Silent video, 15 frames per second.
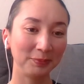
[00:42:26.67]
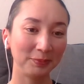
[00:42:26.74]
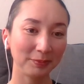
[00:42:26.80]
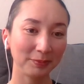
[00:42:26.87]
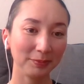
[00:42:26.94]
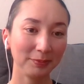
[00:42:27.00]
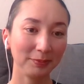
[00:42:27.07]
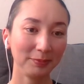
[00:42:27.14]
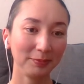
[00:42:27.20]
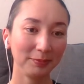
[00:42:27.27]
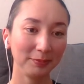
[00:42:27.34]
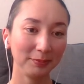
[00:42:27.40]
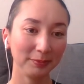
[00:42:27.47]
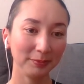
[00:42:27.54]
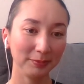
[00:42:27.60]

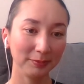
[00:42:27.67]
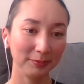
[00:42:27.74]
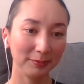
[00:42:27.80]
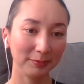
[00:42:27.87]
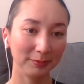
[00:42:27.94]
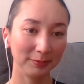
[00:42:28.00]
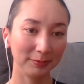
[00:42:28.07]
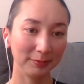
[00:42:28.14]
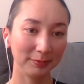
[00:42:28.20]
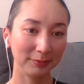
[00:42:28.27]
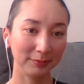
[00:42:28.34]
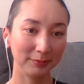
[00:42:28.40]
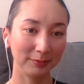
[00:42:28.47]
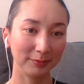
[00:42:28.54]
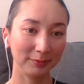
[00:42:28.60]

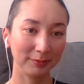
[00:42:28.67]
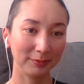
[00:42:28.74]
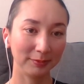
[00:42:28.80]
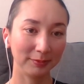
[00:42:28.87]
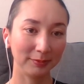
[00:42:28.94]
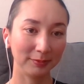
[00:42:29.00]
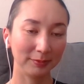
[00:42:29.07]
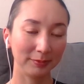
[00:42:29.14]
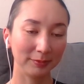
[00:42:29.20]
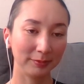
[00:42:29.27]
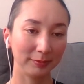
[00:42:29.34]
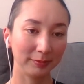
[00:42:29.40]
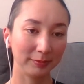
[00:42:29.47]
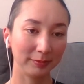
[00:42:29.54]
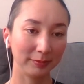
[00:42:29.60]

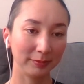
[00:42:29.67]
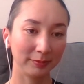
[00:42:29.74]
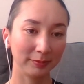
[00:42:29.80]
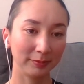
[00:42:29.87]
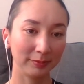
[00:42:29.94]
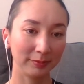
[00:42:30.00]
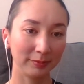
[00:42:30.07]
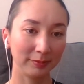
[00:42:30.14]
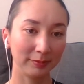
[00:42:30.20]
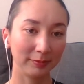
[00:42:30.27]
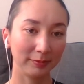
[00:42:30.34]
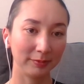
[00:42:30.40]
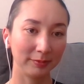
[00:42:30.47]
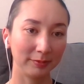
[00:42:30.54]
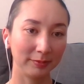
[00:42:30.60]

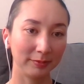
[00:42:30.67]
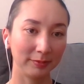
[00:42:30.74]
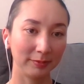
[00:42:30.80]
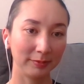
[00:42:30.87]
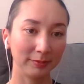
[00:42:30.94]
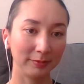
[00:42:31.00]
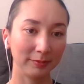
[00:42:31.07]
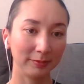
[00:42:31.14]
No words are spoken by the person on screen.